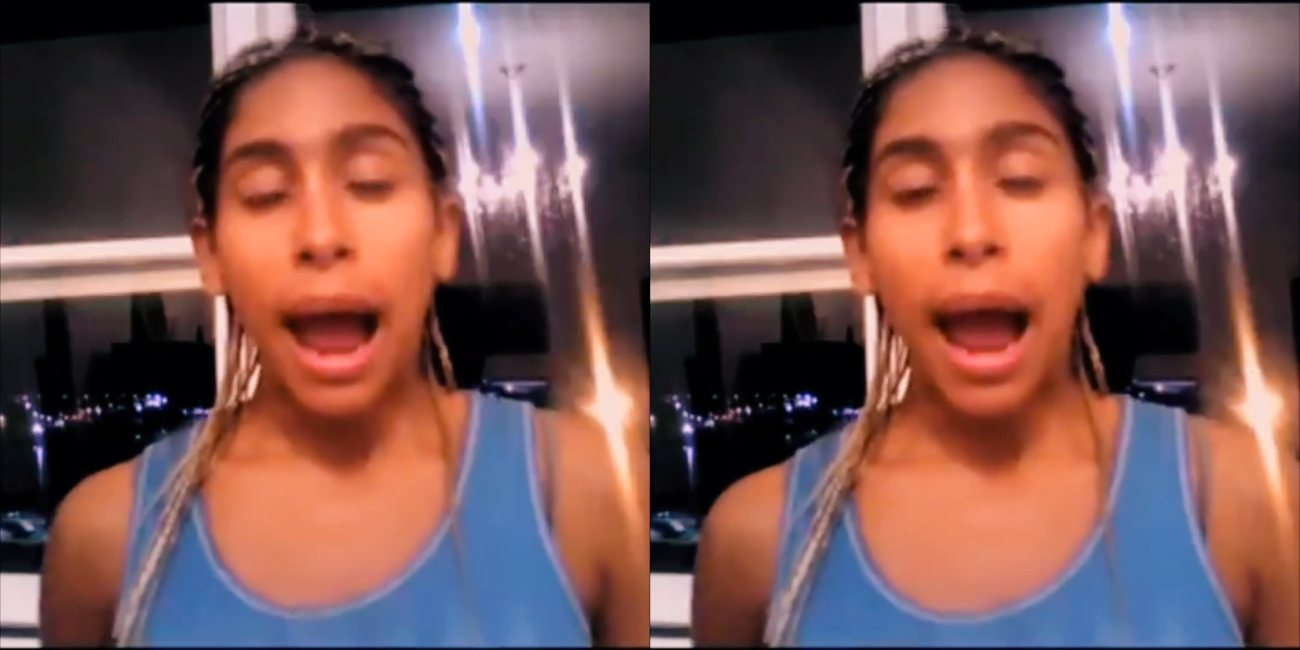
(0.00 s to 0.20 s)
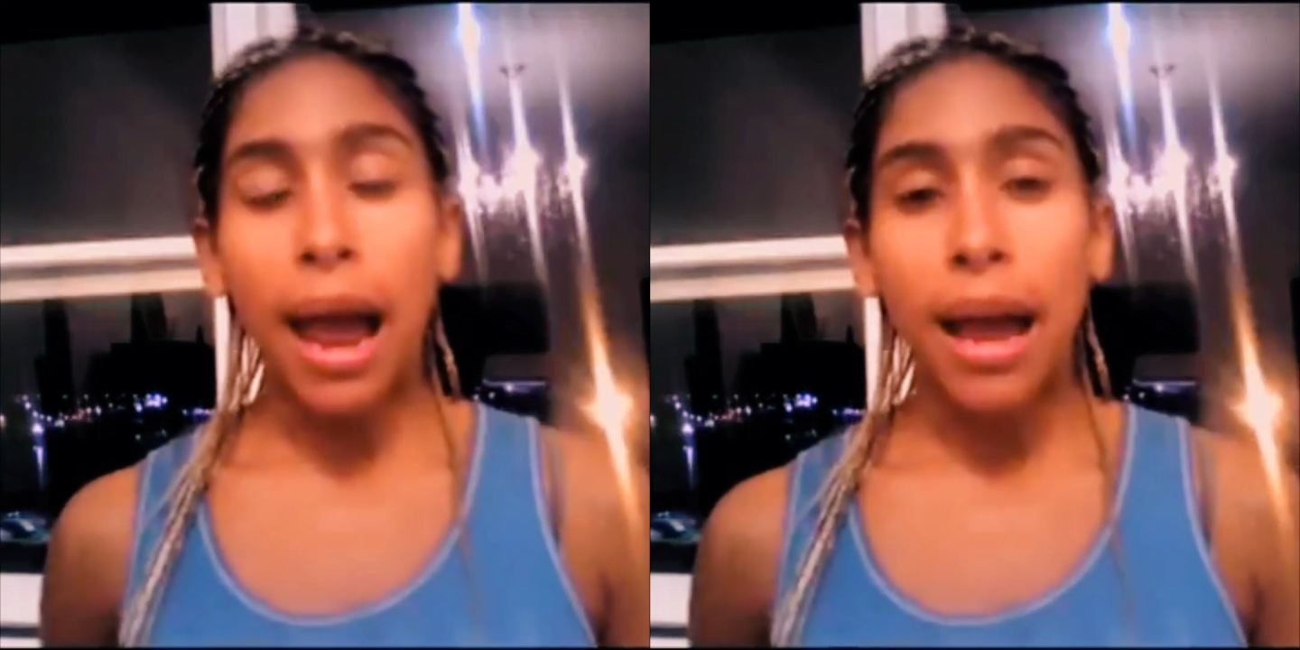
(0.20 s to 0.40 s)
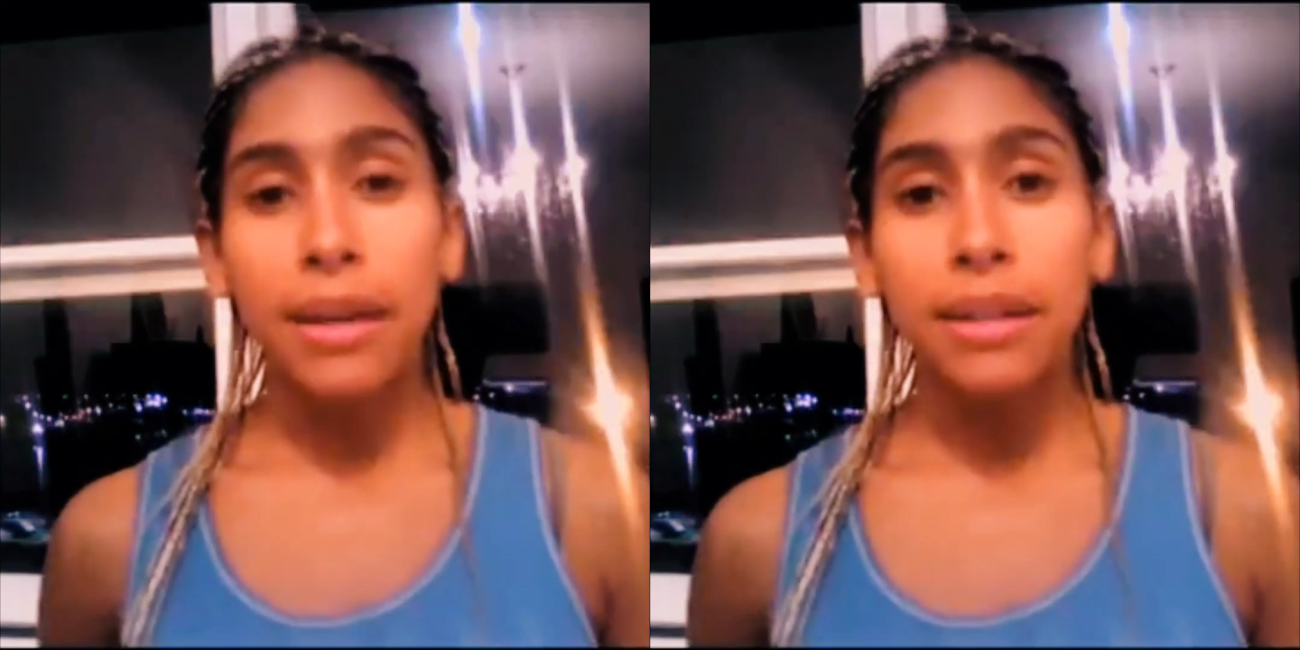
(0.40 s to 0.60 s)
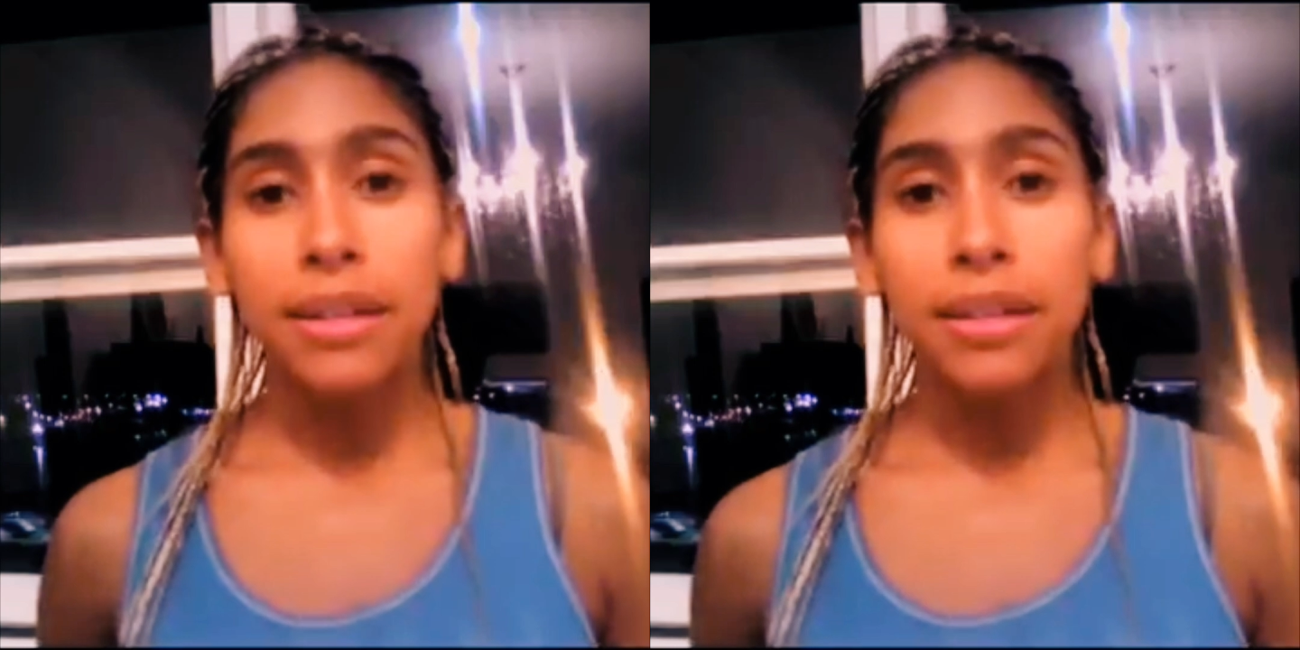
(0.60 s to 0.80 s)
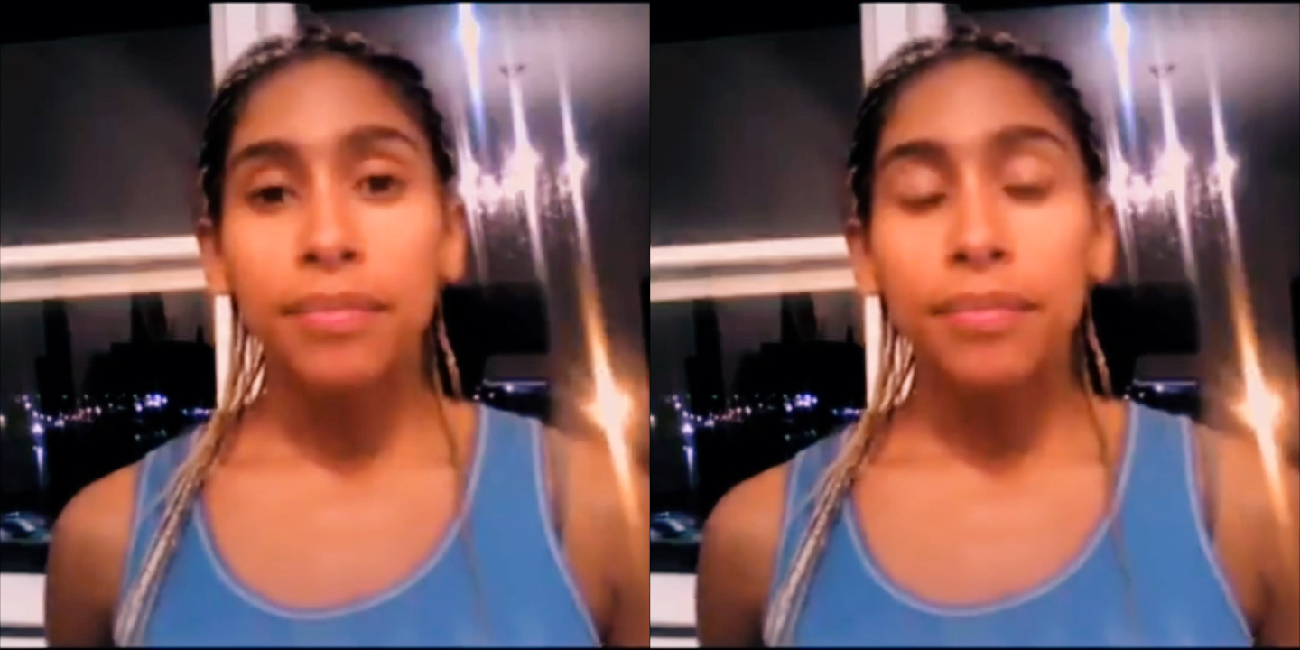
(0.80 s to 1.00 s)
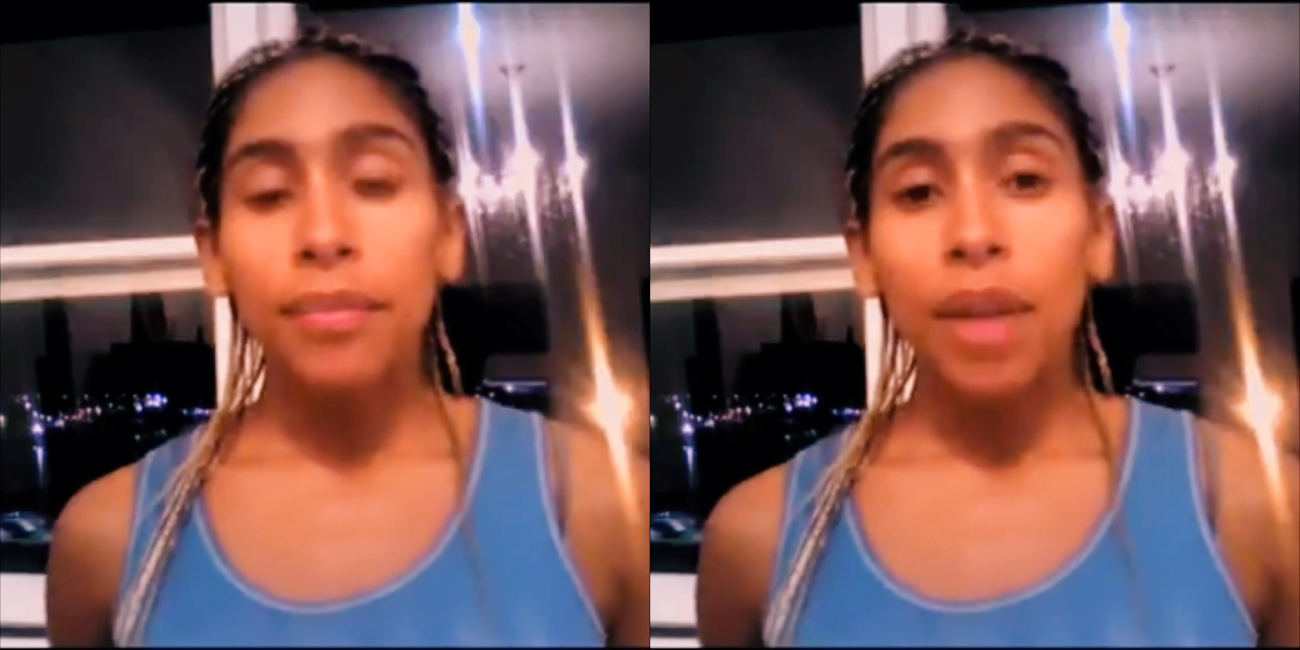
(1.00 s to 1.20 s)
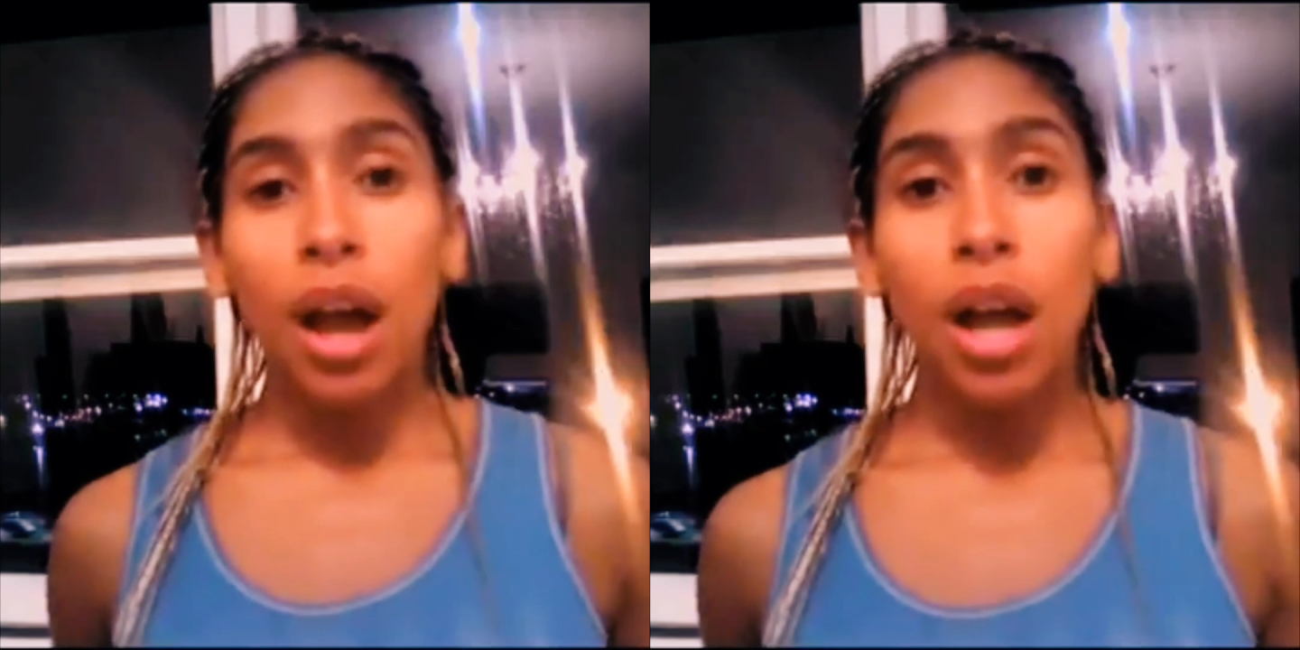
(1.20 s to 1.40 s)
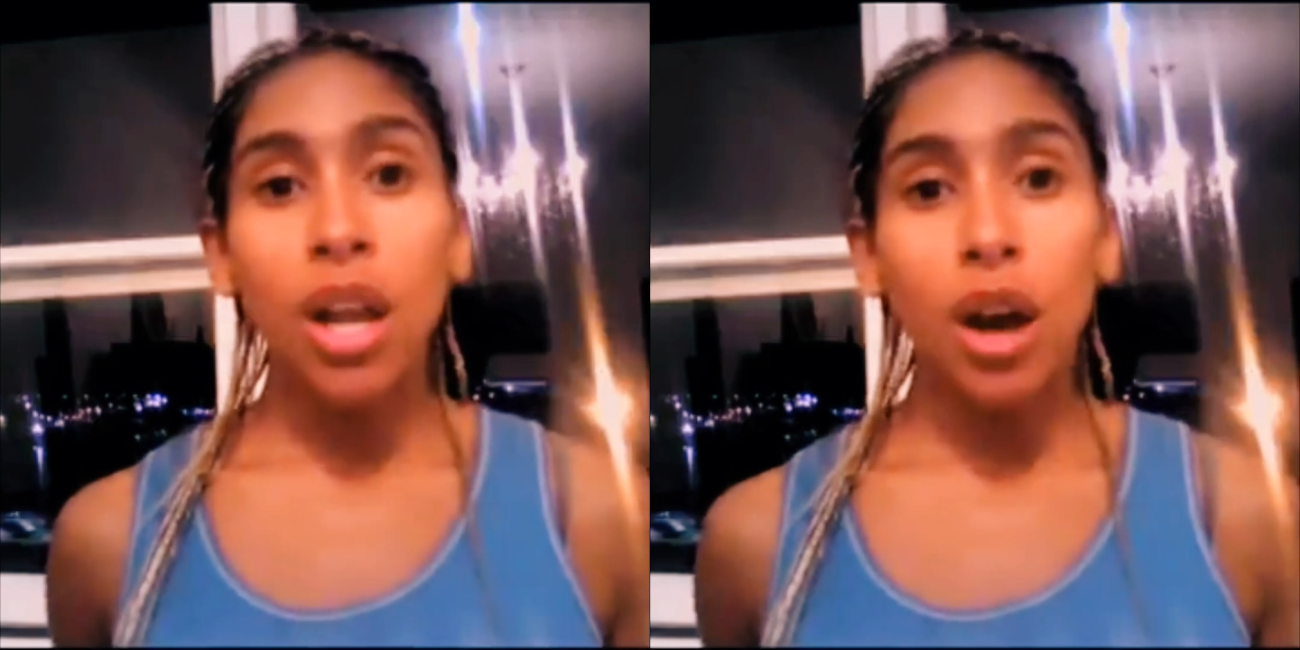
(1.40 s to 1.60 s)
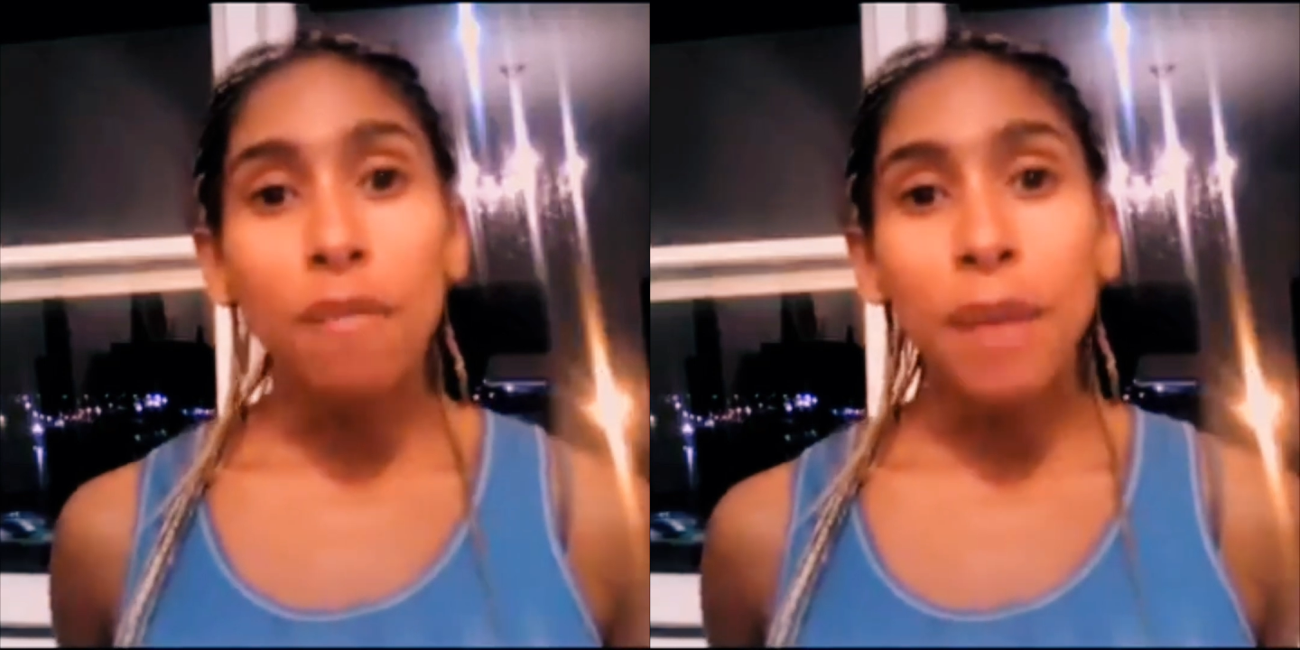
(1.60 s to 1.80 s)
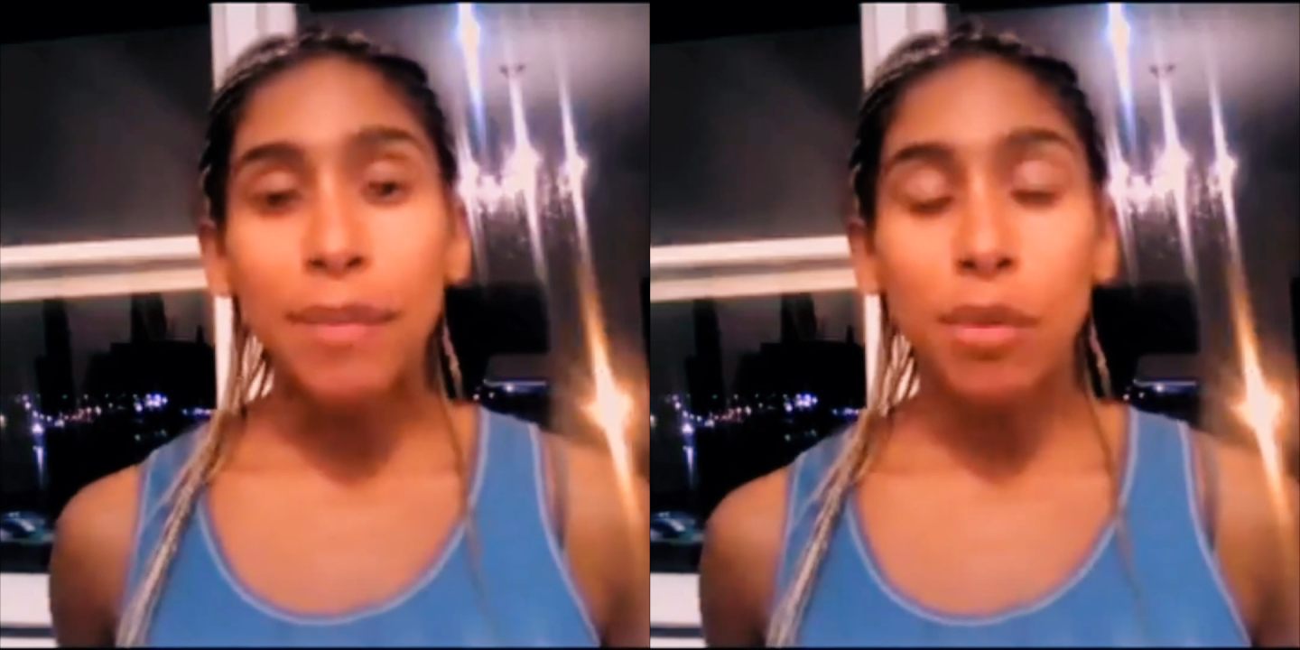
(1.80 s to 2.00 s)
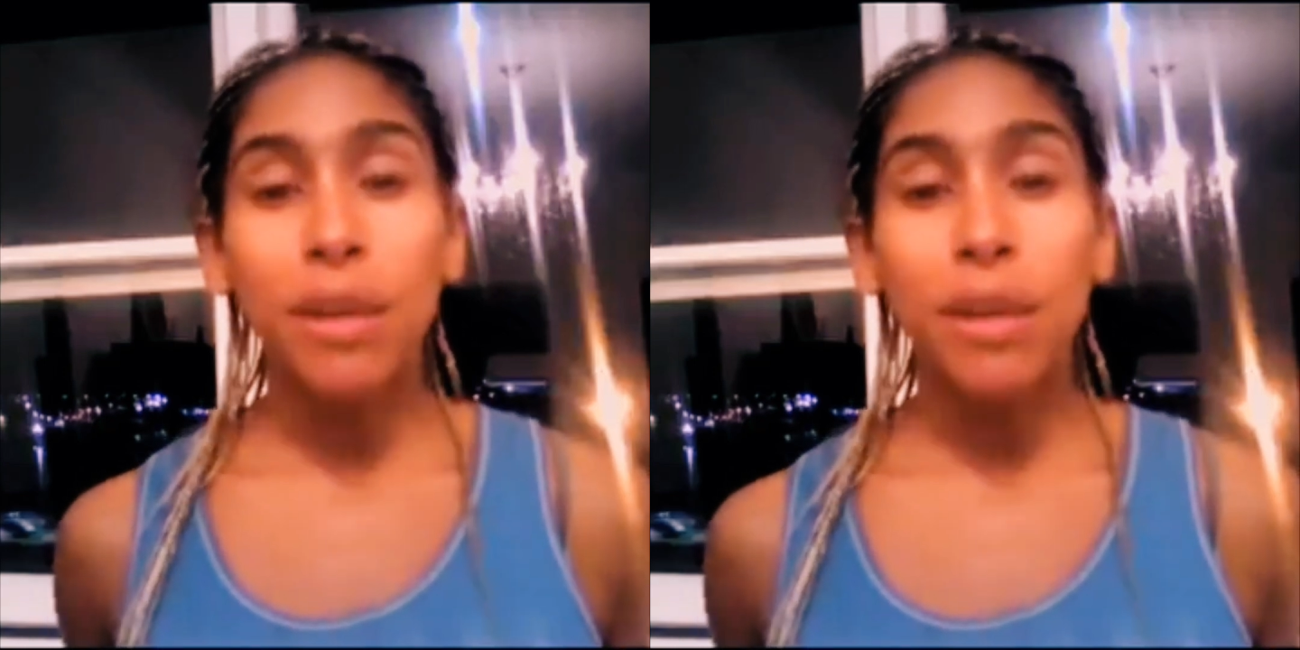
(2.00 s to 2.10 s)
And a lot of people,